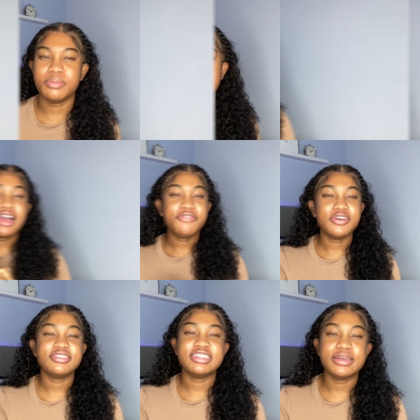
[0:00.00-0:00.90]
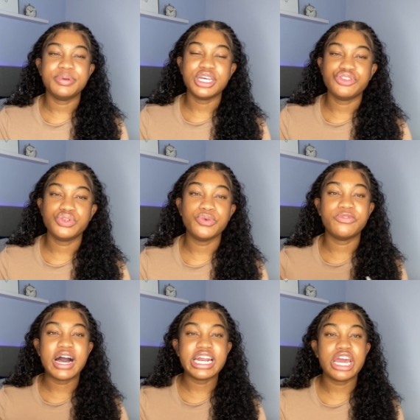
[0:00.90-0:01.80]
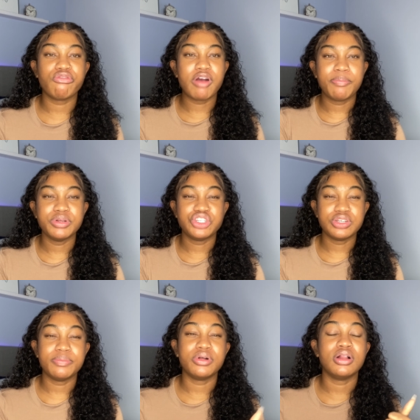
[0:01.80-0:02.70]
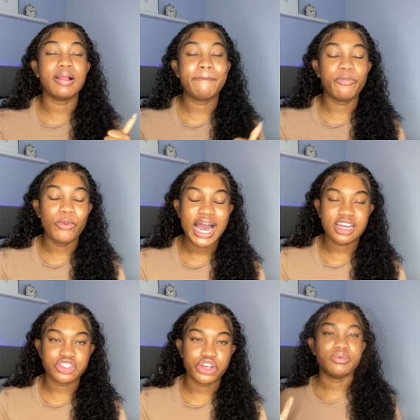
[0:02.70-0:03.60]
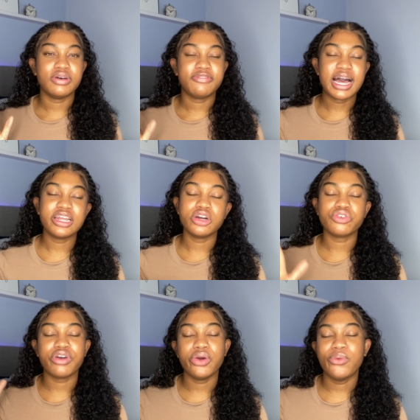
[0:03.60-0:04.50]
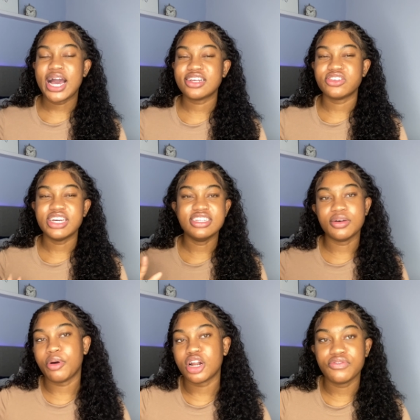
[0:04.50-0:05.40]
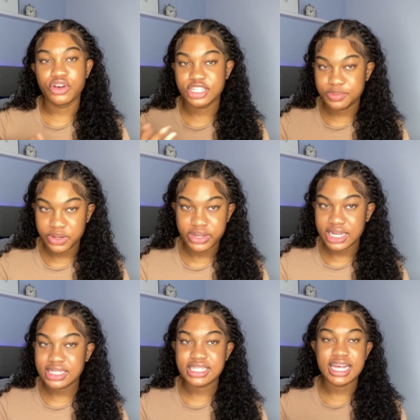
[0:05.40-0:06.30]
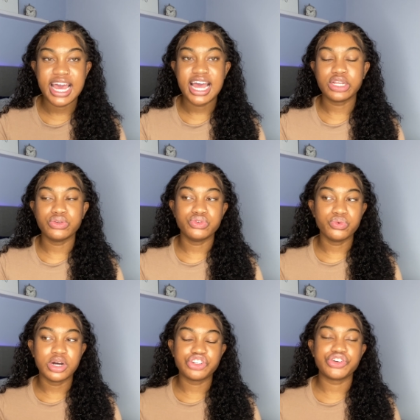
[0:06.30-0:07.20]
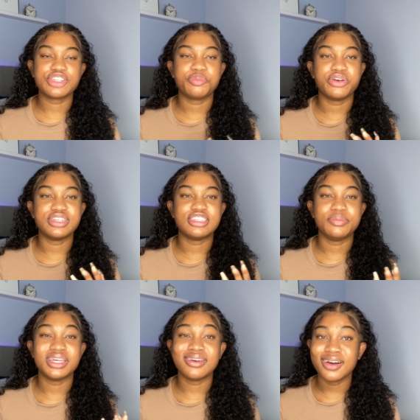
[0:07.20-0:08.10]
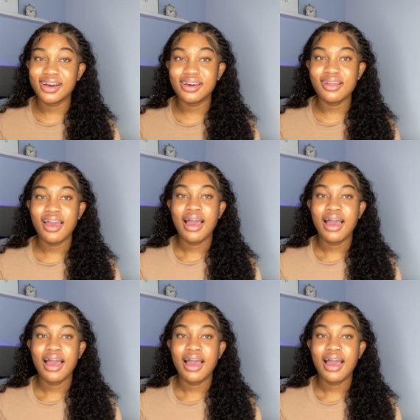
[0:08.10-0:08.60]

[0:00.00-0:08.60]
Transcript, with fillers: My first tip is to find a reputable waxer. Finding a great waxer is a part of your experience and you do want your experience to be good.